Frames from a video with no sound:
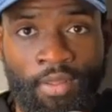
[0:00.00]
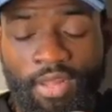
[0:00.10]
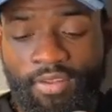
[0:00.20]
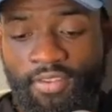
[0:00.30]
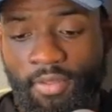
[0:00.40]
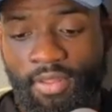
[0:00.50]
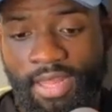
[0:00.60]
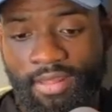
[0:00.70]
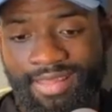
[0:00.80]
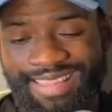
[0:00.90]
That's something
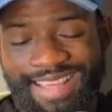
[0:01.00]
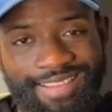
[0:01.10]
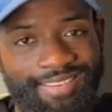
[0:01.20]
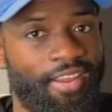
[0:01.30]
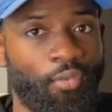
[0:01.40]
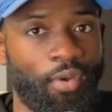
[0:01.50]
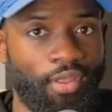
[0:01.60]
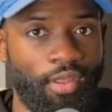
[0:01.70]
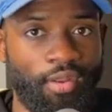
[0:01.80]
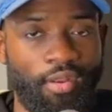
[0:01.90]
that they contend with,
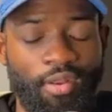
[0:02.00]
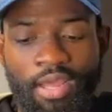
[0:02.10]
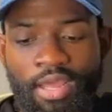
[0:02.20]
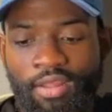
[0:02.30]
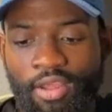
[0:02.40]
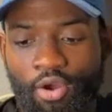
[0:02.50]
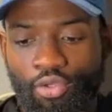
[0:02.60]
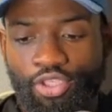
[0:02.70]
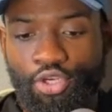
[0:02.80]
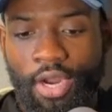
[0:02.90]
and they
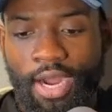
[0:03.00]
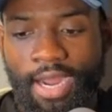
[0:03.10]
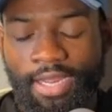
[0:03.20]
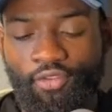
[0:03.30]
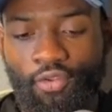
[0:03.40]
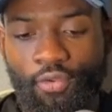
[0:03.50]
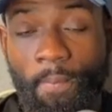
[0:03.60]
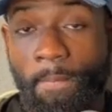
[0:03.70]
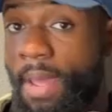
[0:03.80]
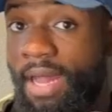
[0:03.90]
always try to
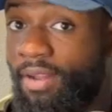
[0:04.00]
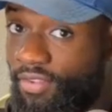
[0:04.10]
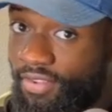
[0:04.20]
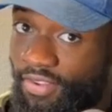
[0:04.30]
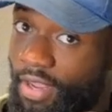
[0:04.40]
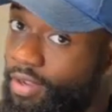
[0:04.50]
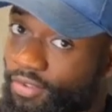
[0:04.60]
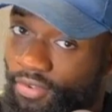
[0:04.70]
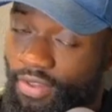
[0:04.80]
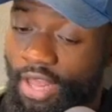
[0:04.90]
balance the scales.